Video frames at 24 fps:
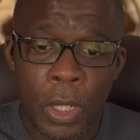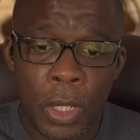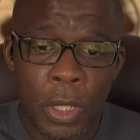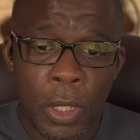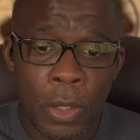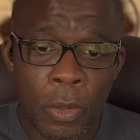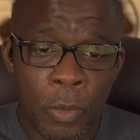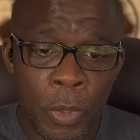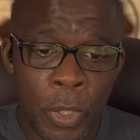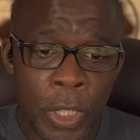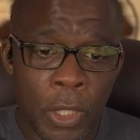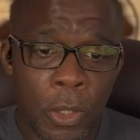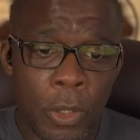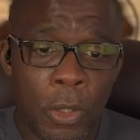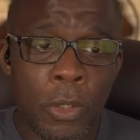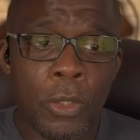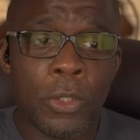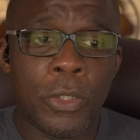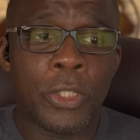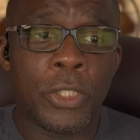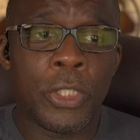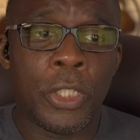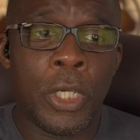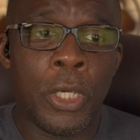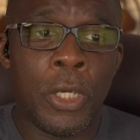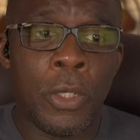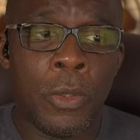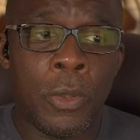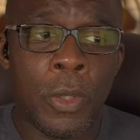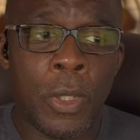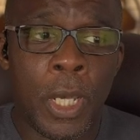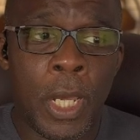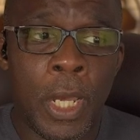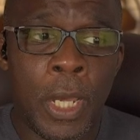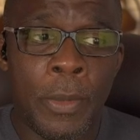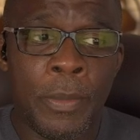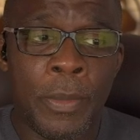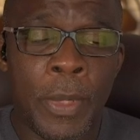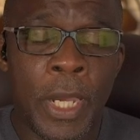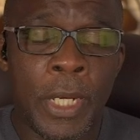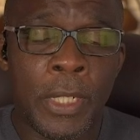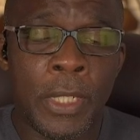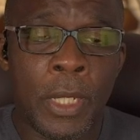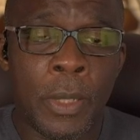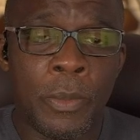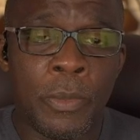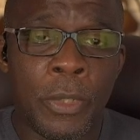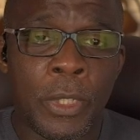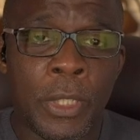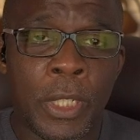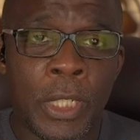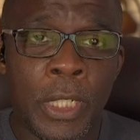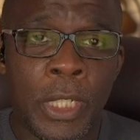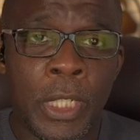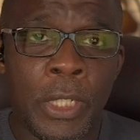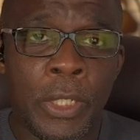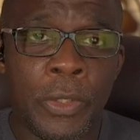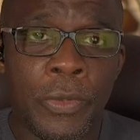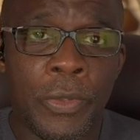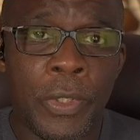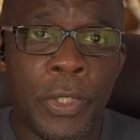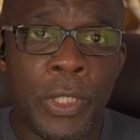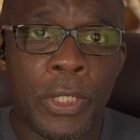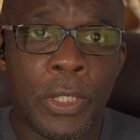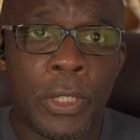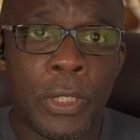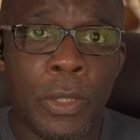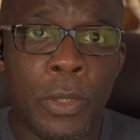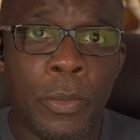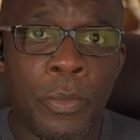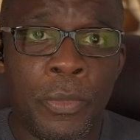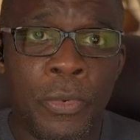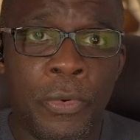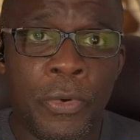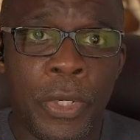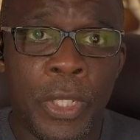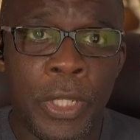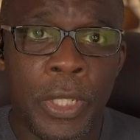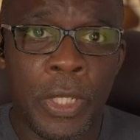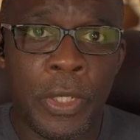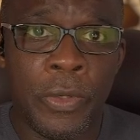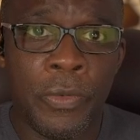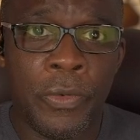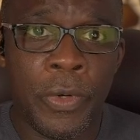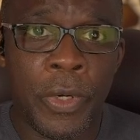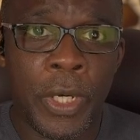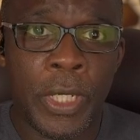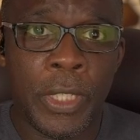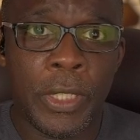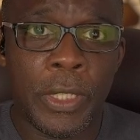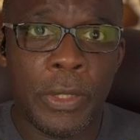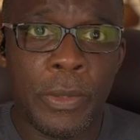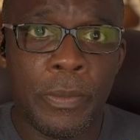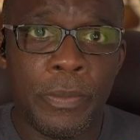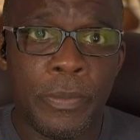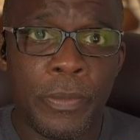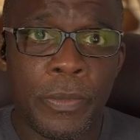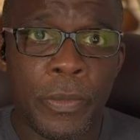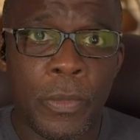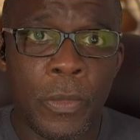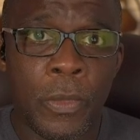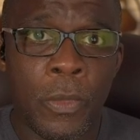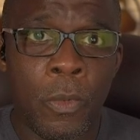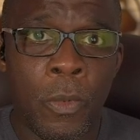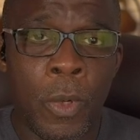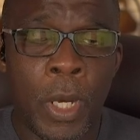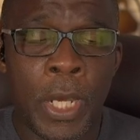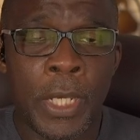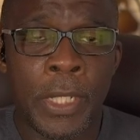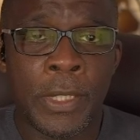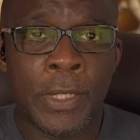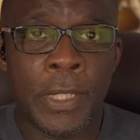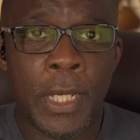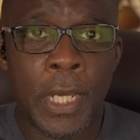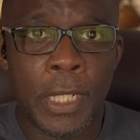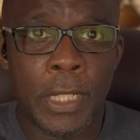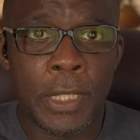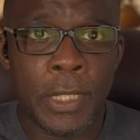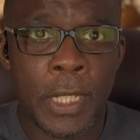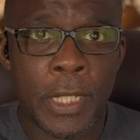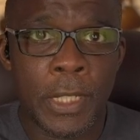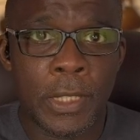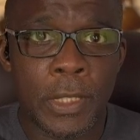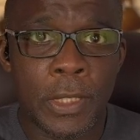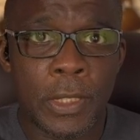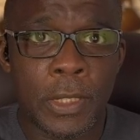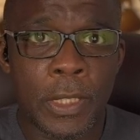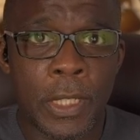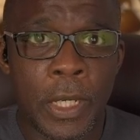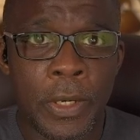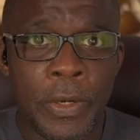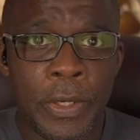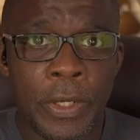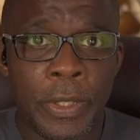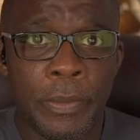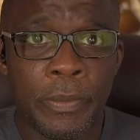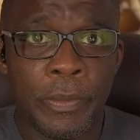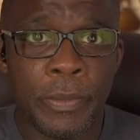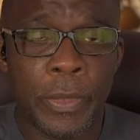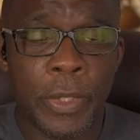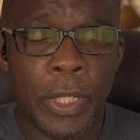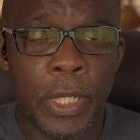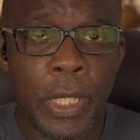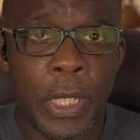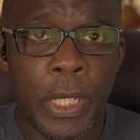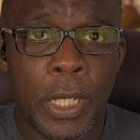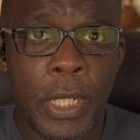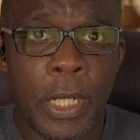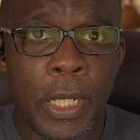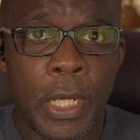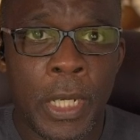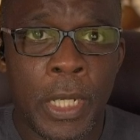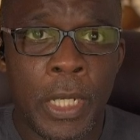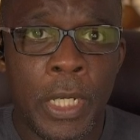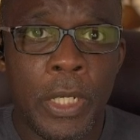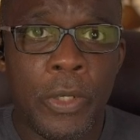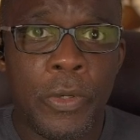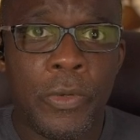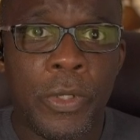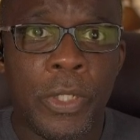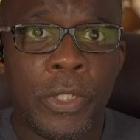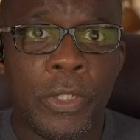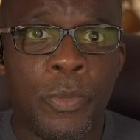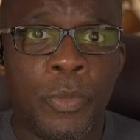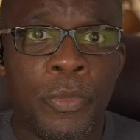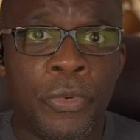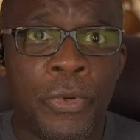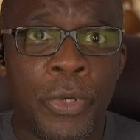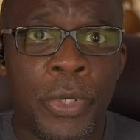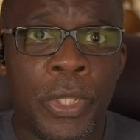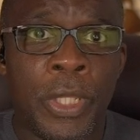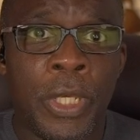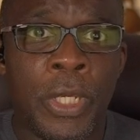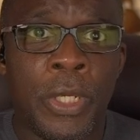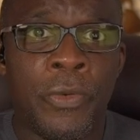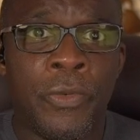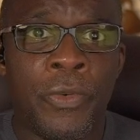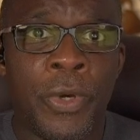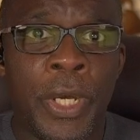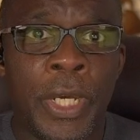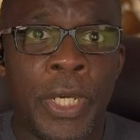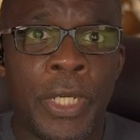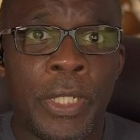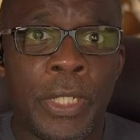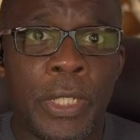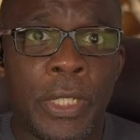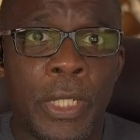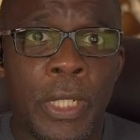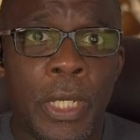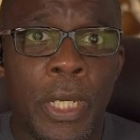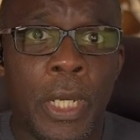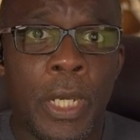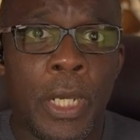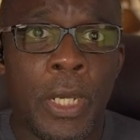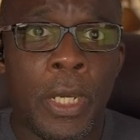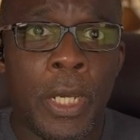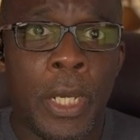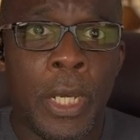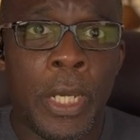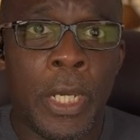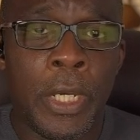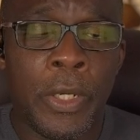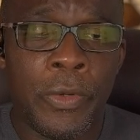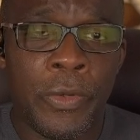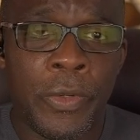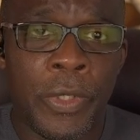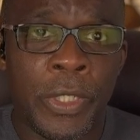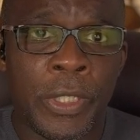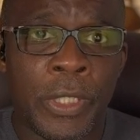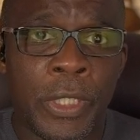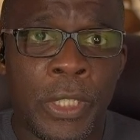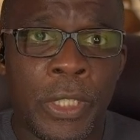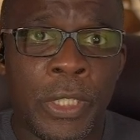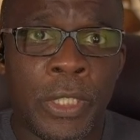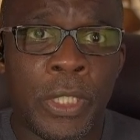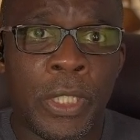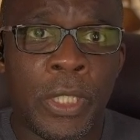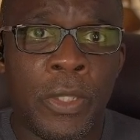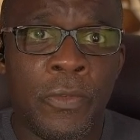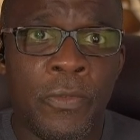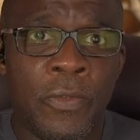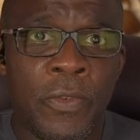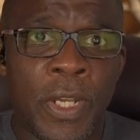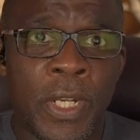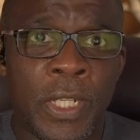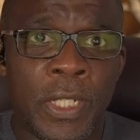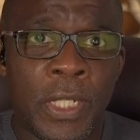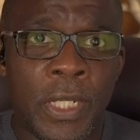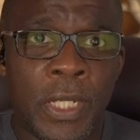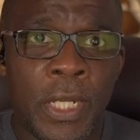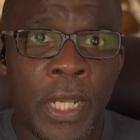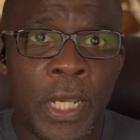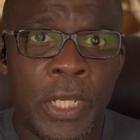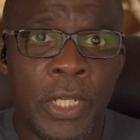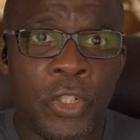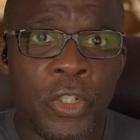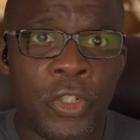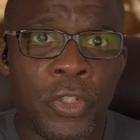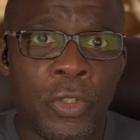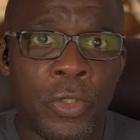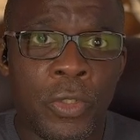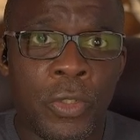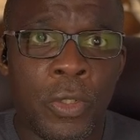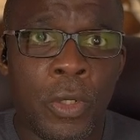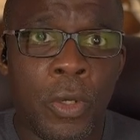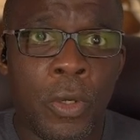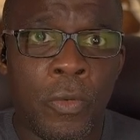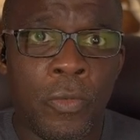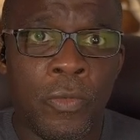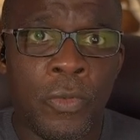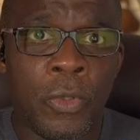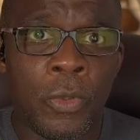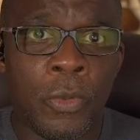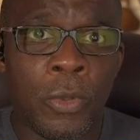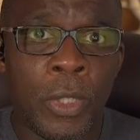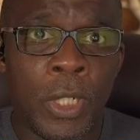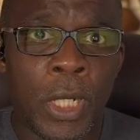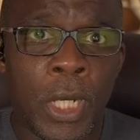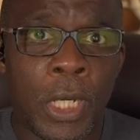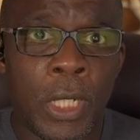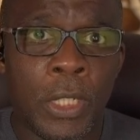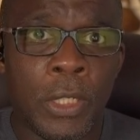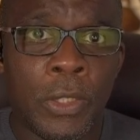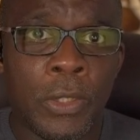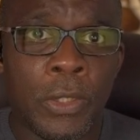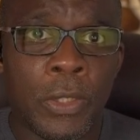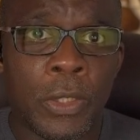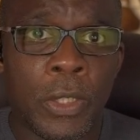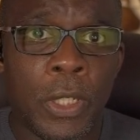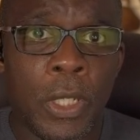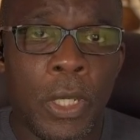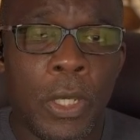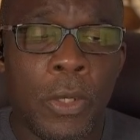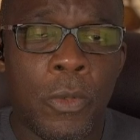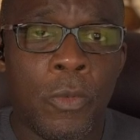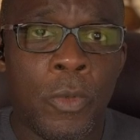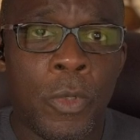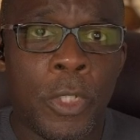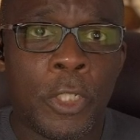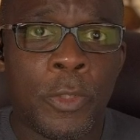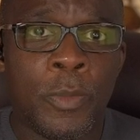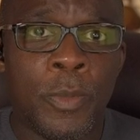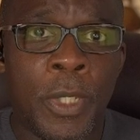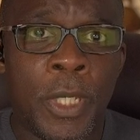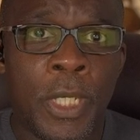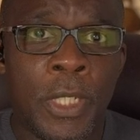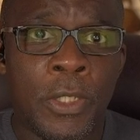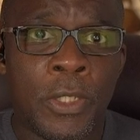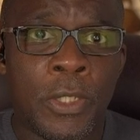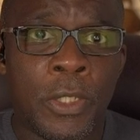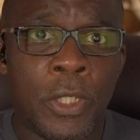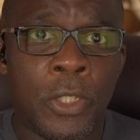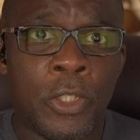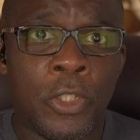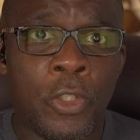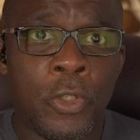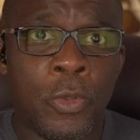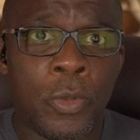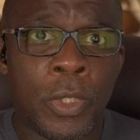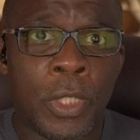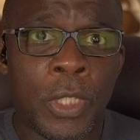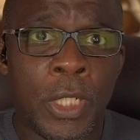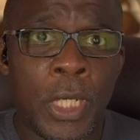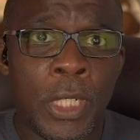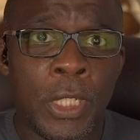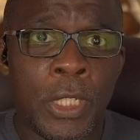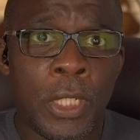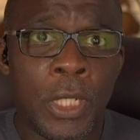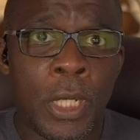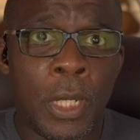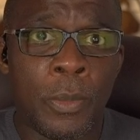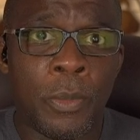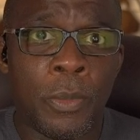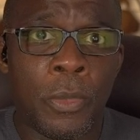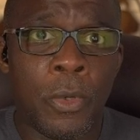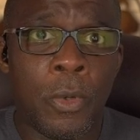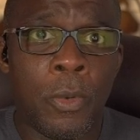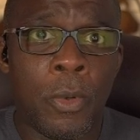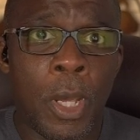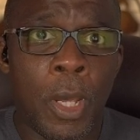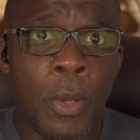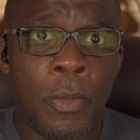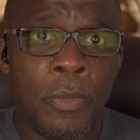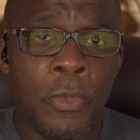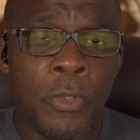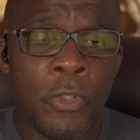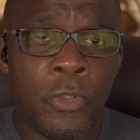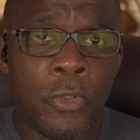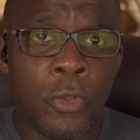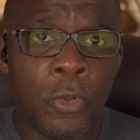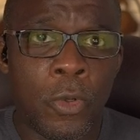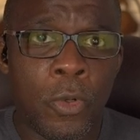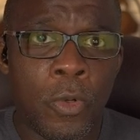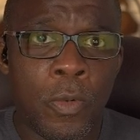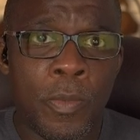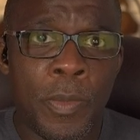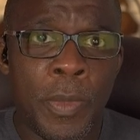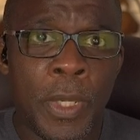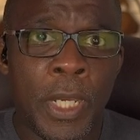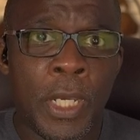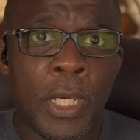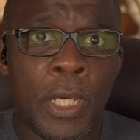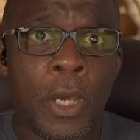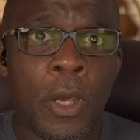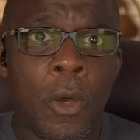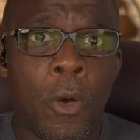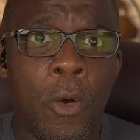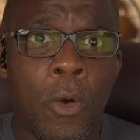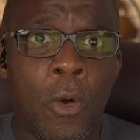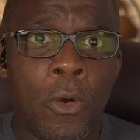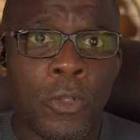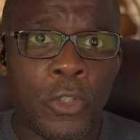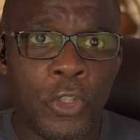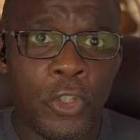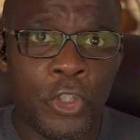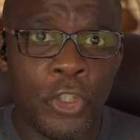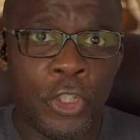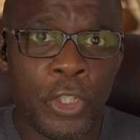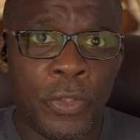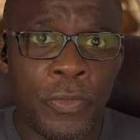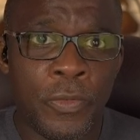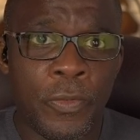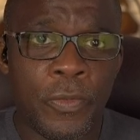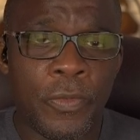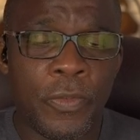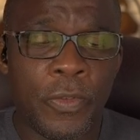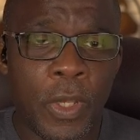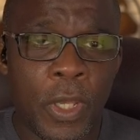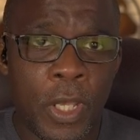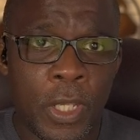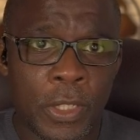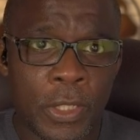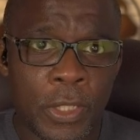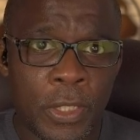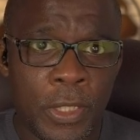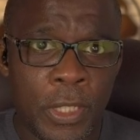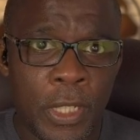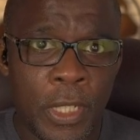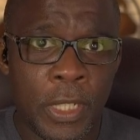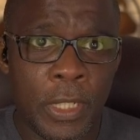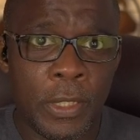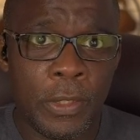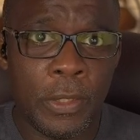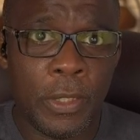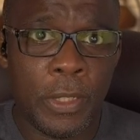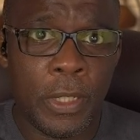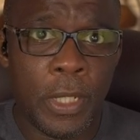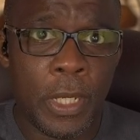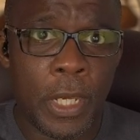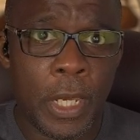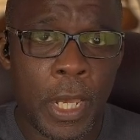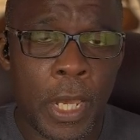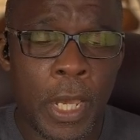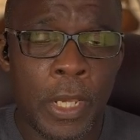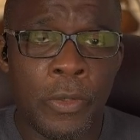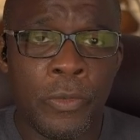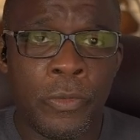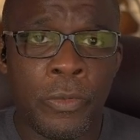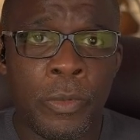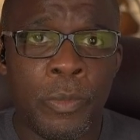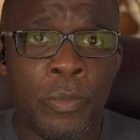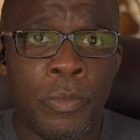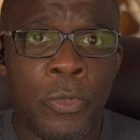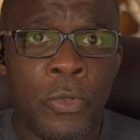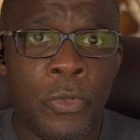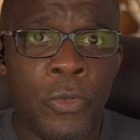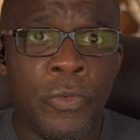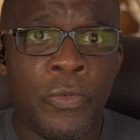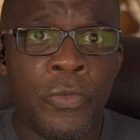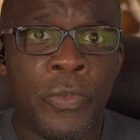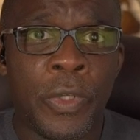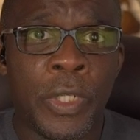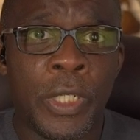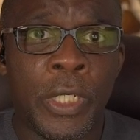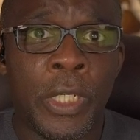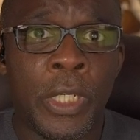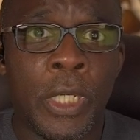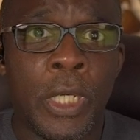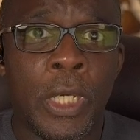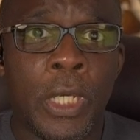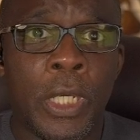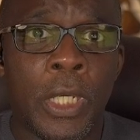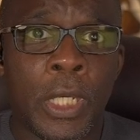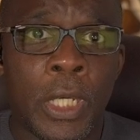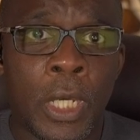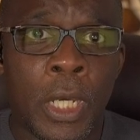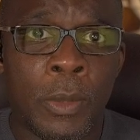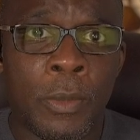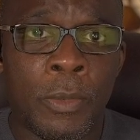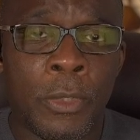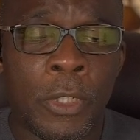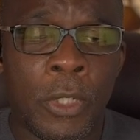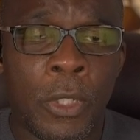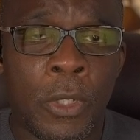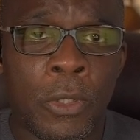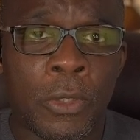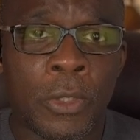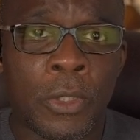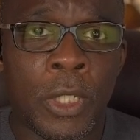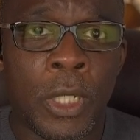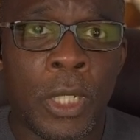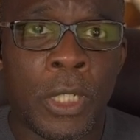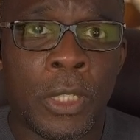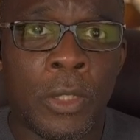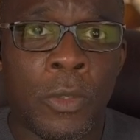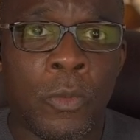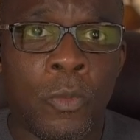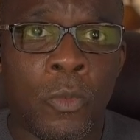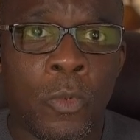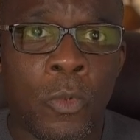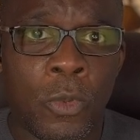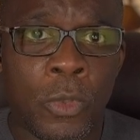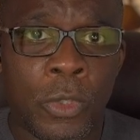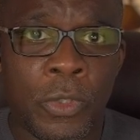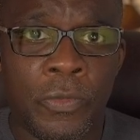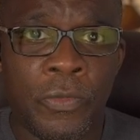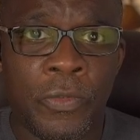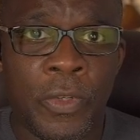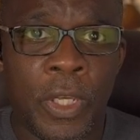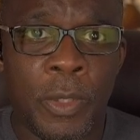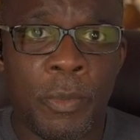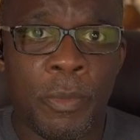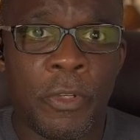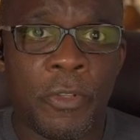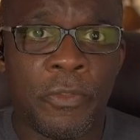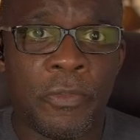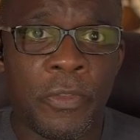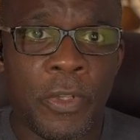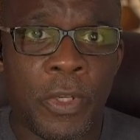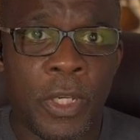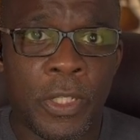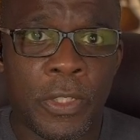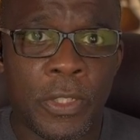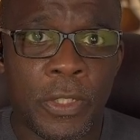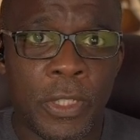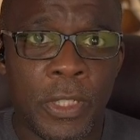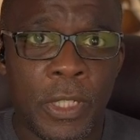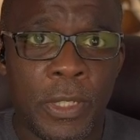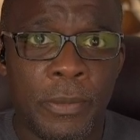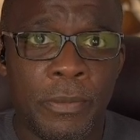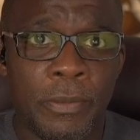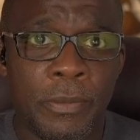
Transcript: We also end up with an increased breathing rate. Why is that necessary? An increased breathing rate increases the ventilation of your lungs, which means that you can end up absorbing oxygen faster and removing carbon dioxide and water vapor faster.